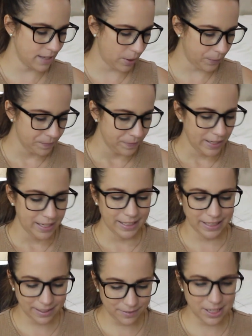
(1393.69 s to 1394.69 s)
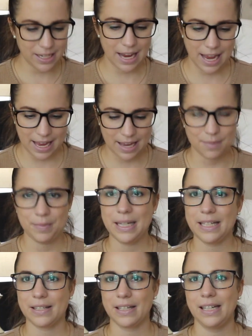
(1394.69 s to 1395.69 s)
So even him,
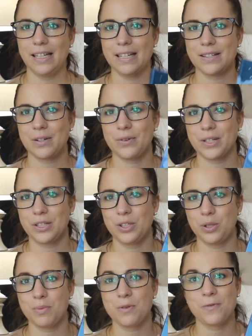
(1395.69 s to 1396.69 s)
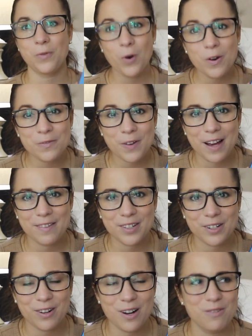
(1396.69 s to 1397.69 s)
he is going to do before 5
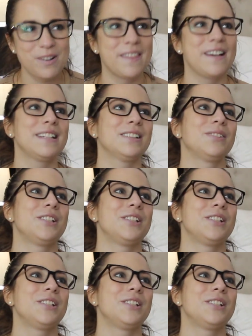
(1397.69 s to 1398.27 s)
in a row with us,